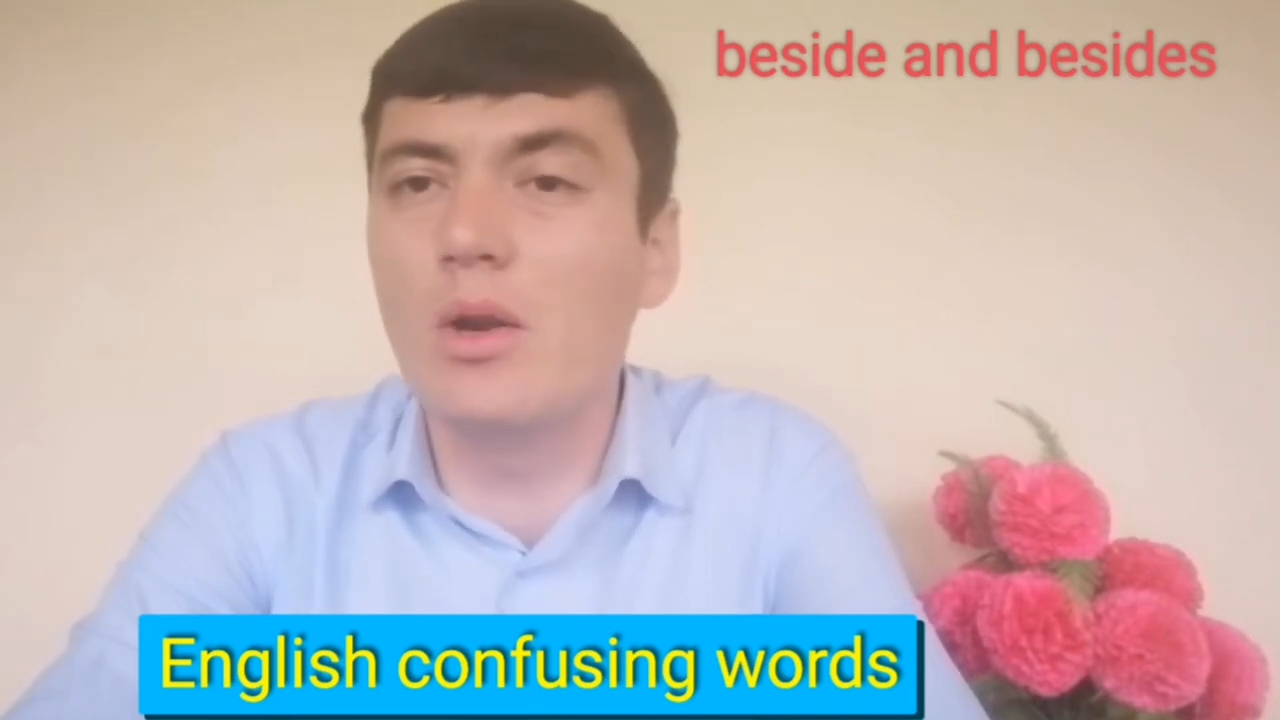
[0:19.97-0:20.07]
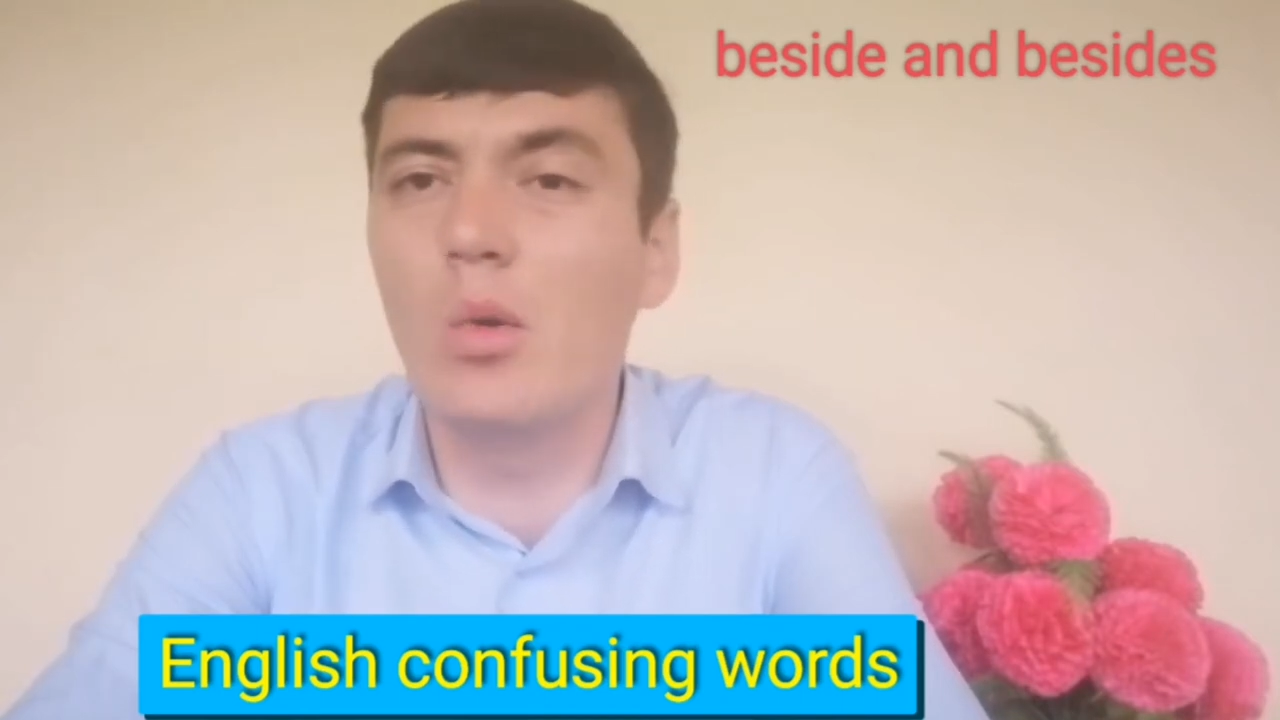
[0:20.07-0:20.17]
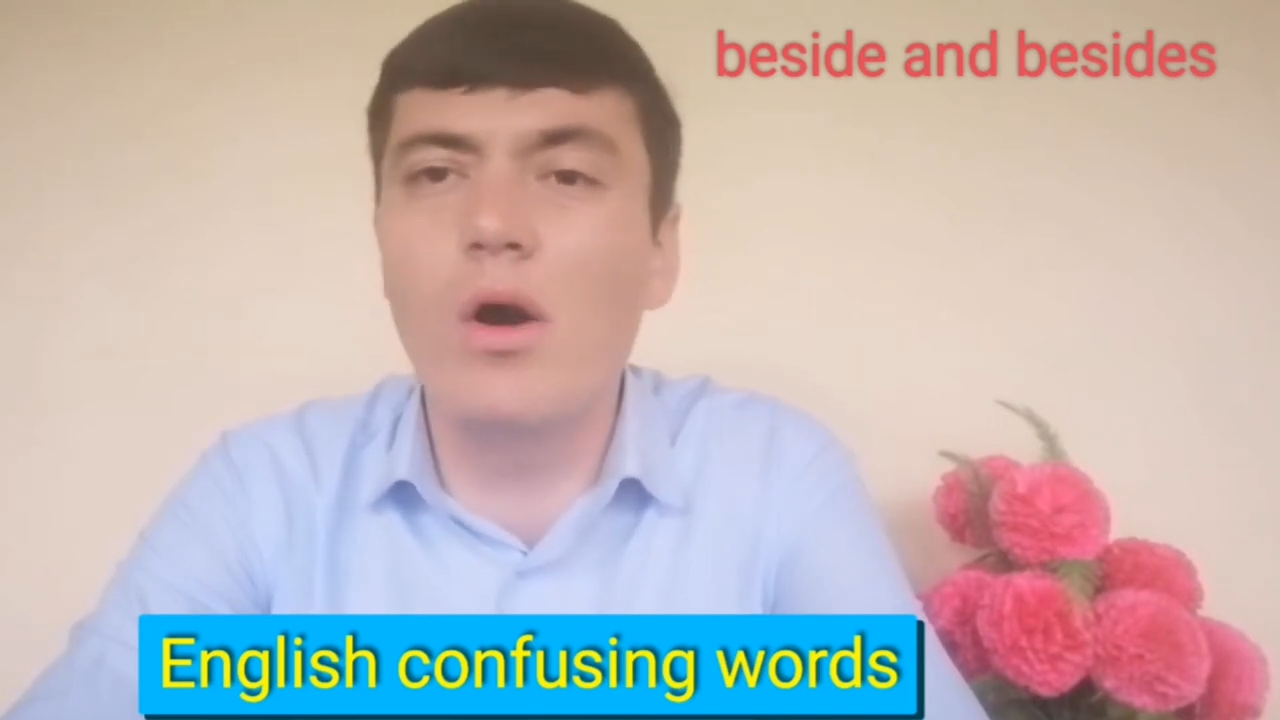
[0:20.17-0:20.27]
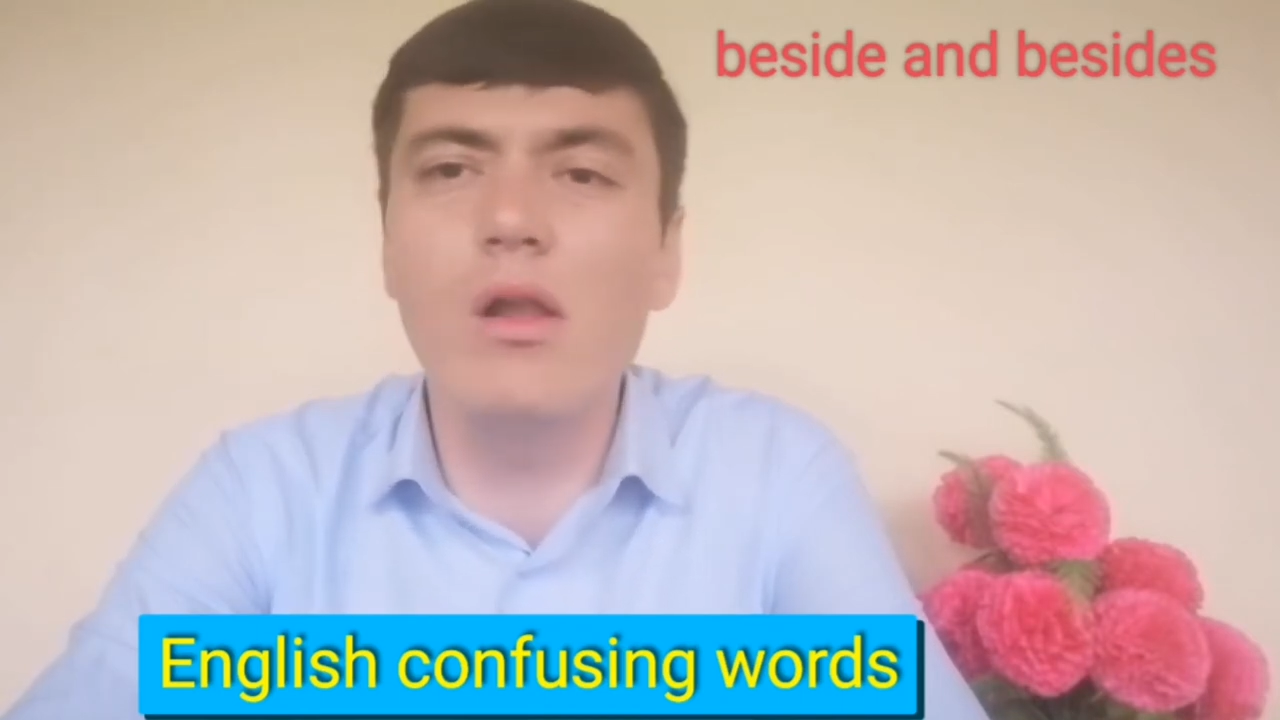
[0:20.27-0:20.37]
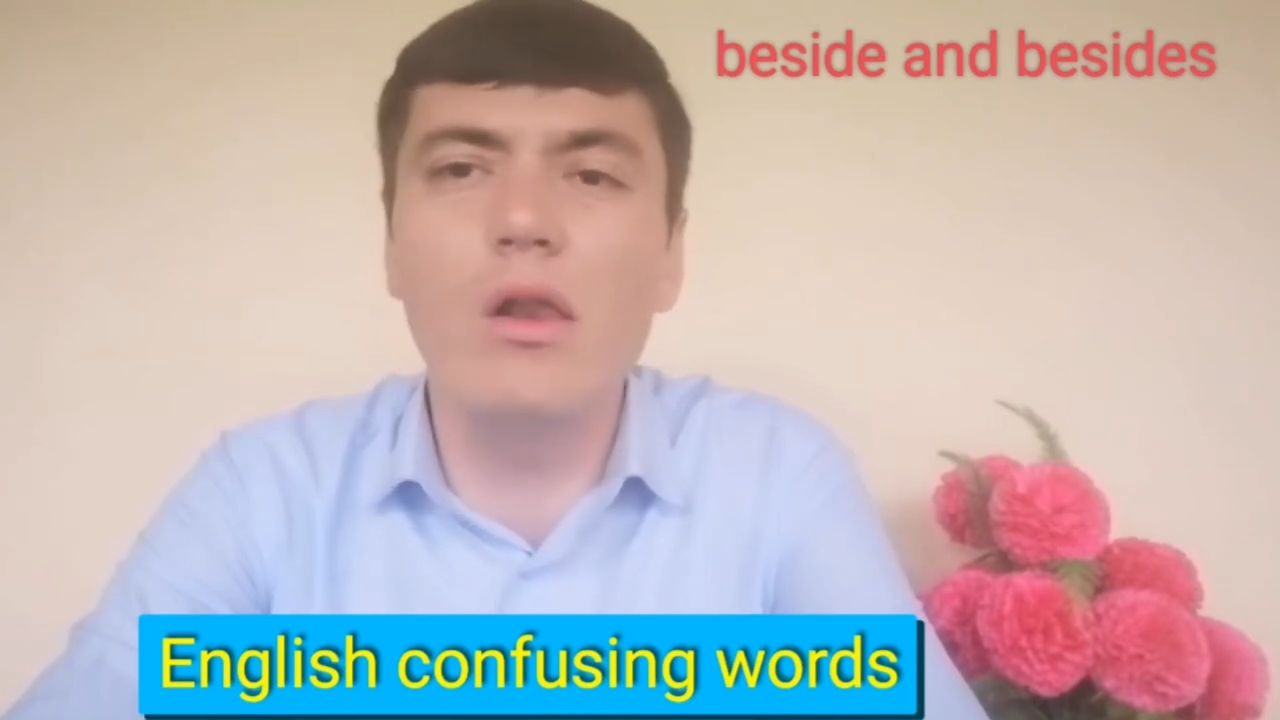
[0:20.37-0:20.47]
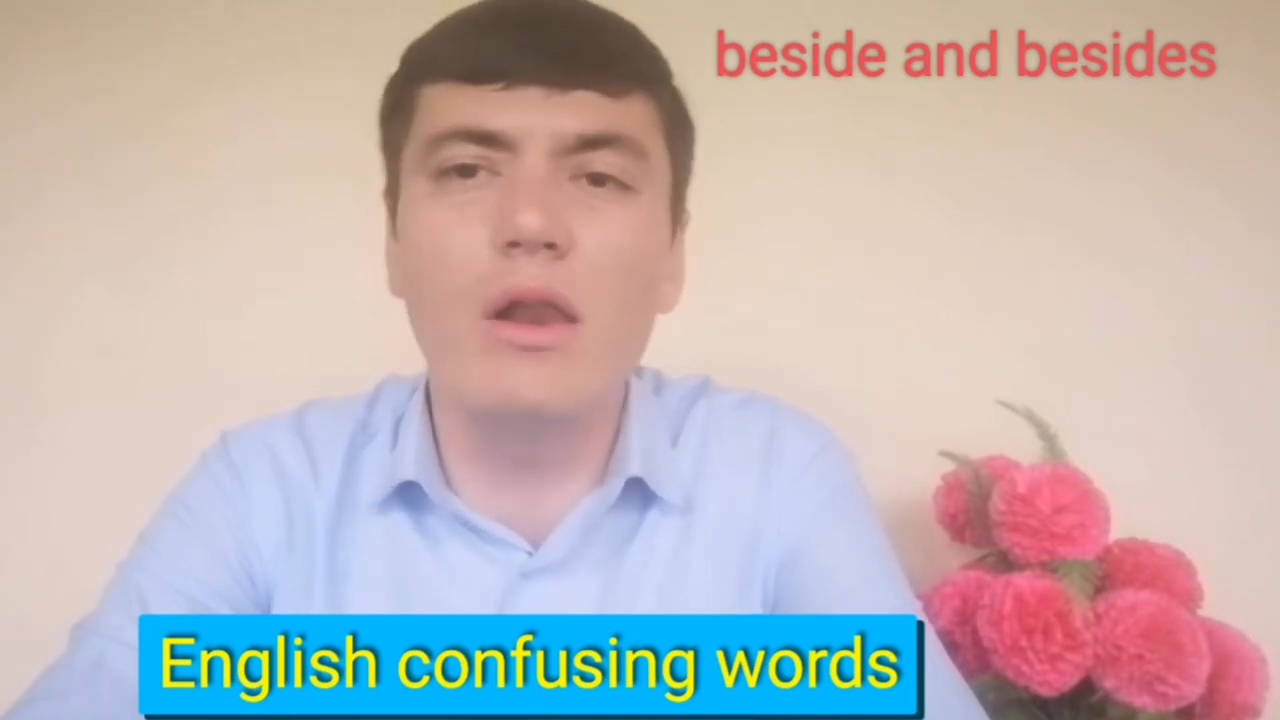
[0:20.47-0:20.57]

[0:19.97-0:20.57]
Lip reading: one